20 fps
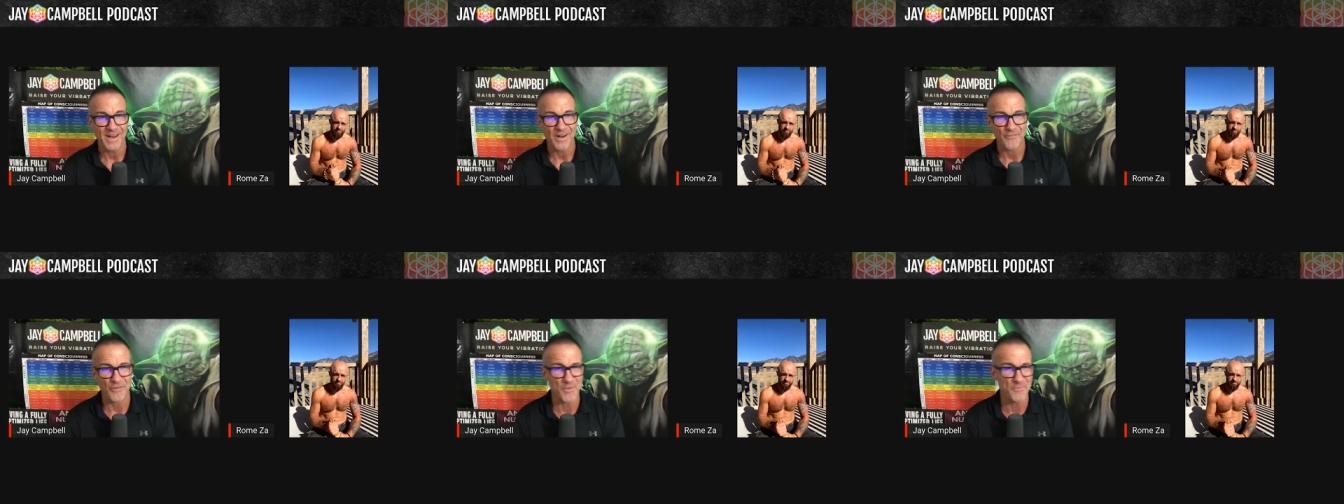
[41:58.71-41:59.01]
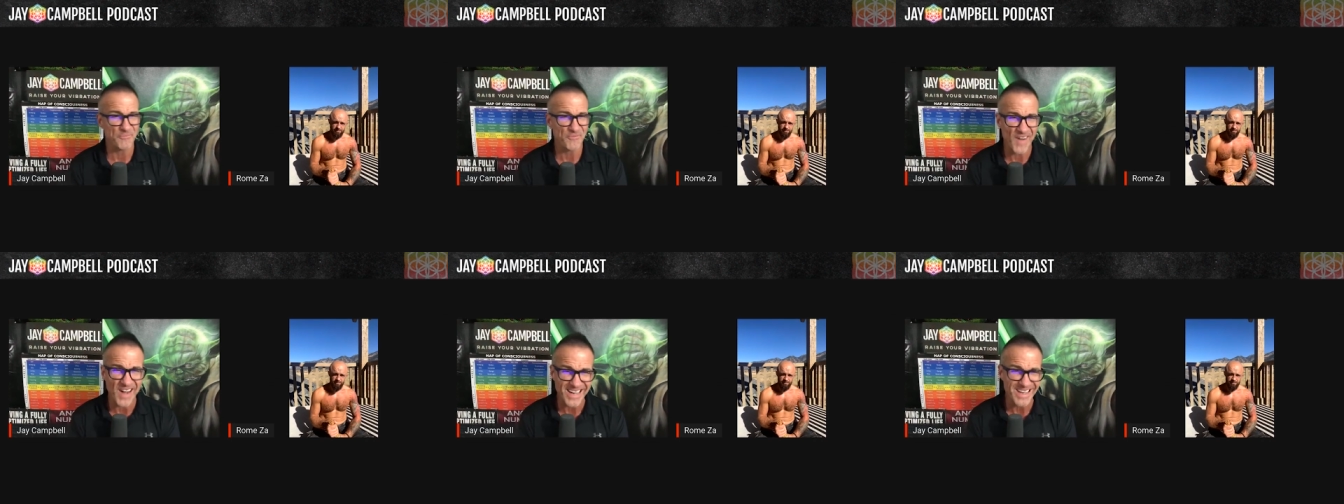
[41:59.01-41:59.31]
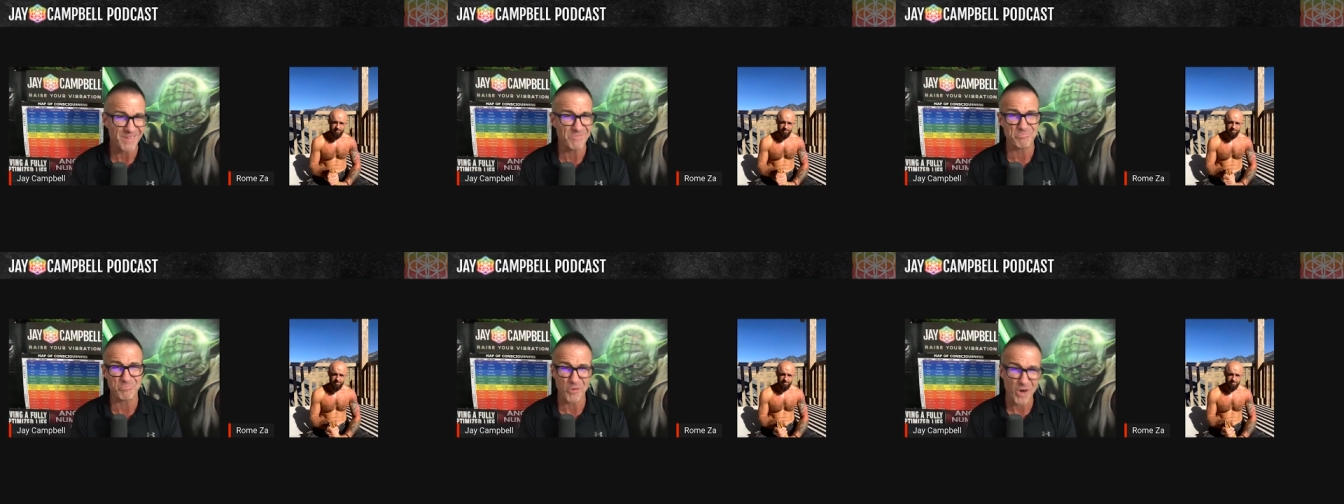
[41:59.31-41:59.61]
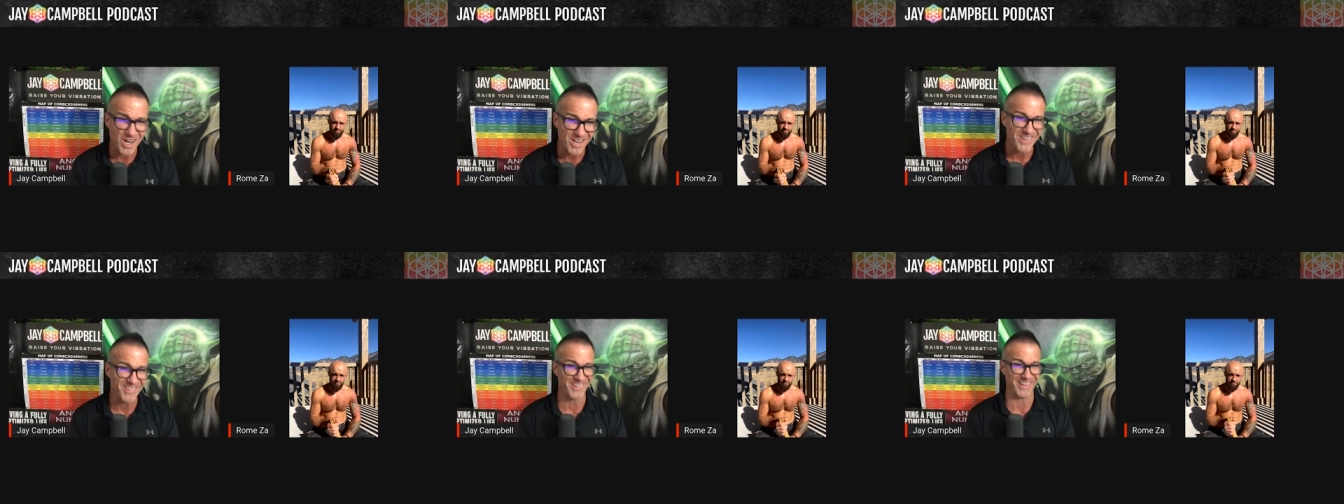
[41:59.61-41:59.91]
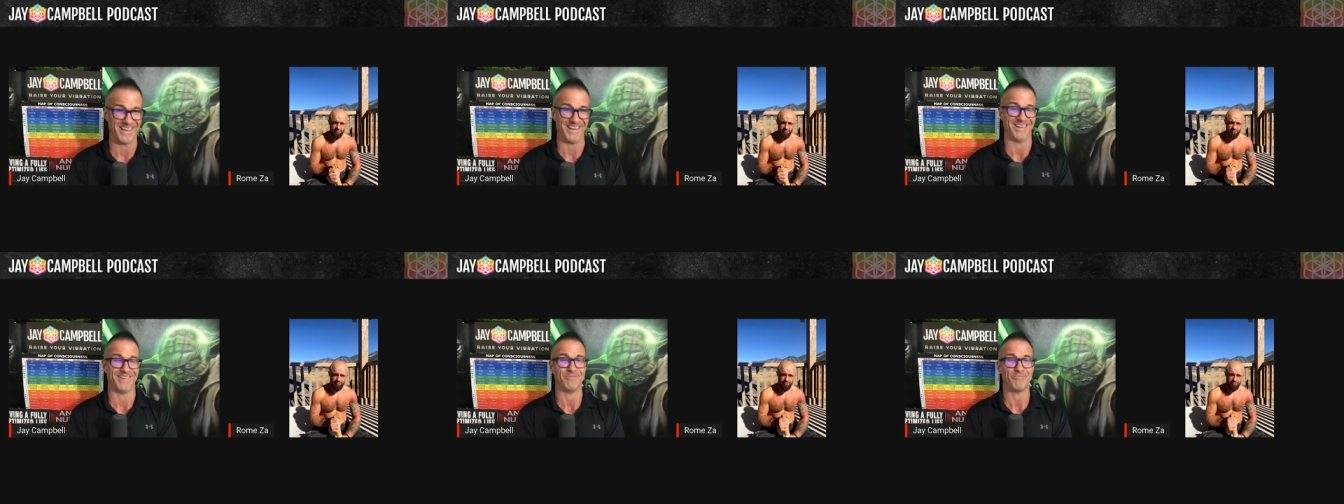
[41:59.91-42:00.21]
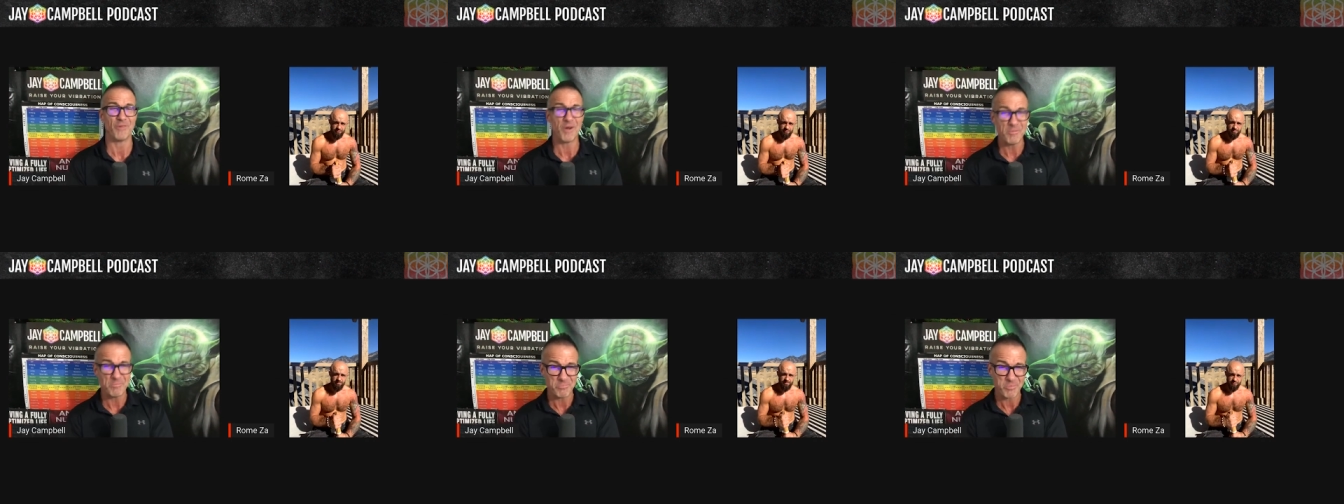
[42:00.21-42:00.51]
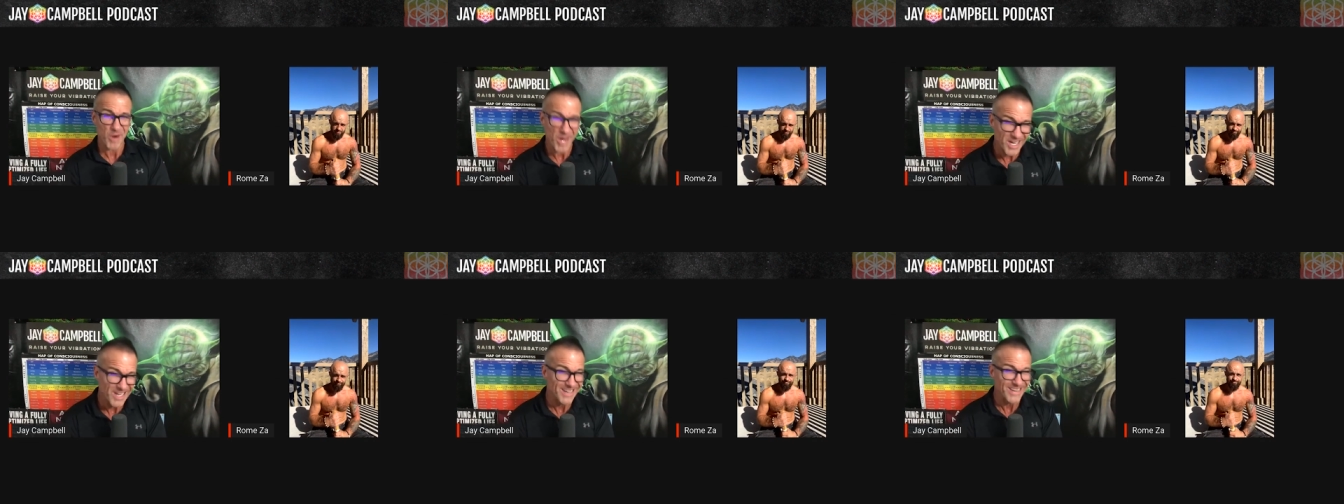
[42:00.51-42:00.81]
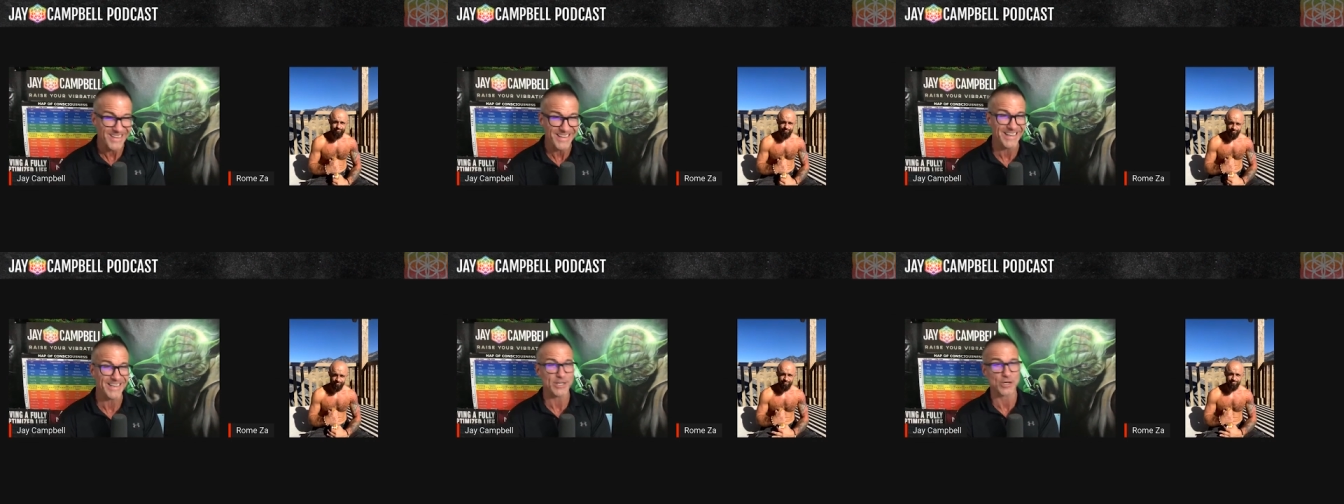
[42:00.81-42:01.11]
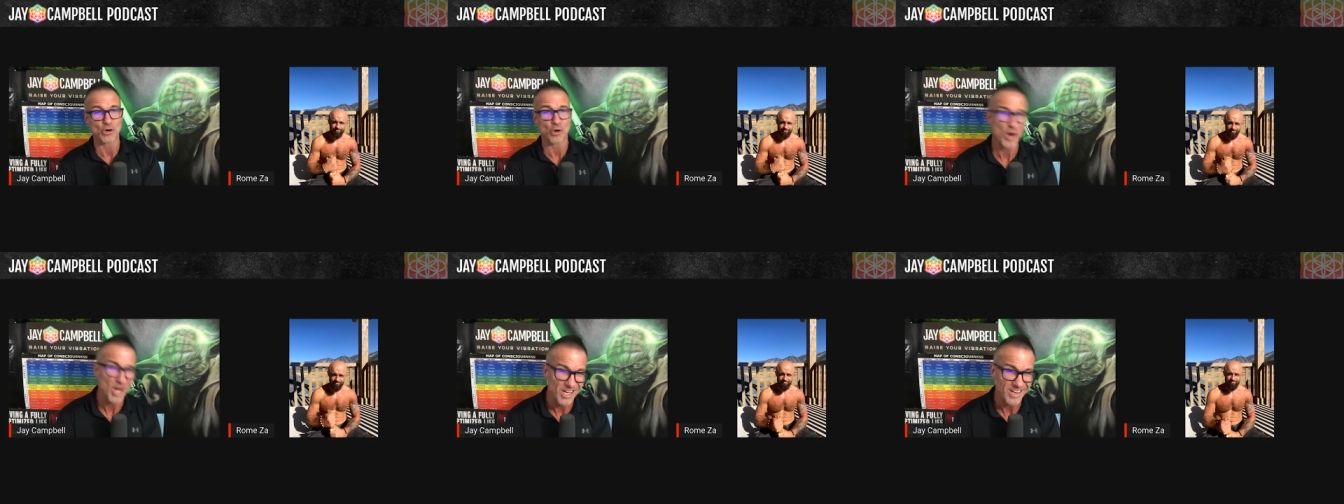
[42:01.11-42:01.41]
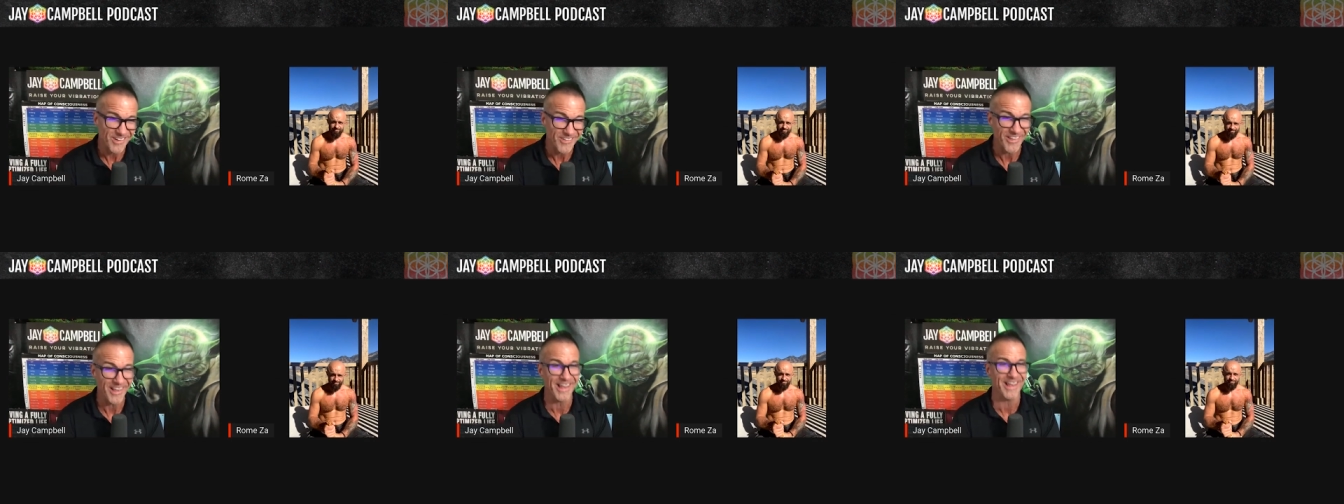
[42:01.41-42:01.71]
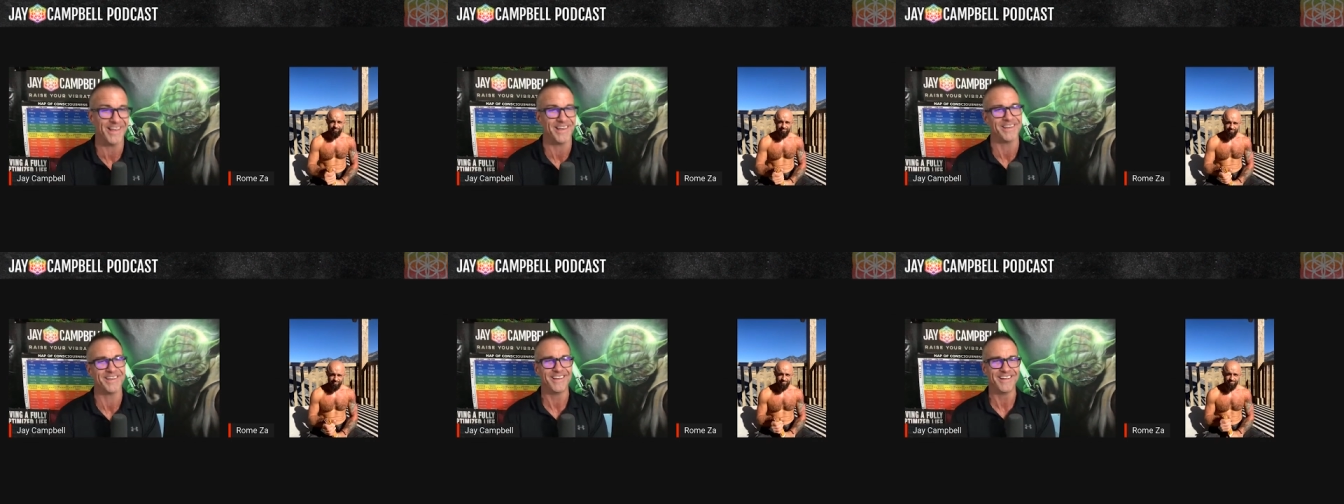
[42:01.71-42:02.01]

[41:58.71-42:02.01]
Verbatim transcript: from fucking brooklyn from brooklyn crooklyn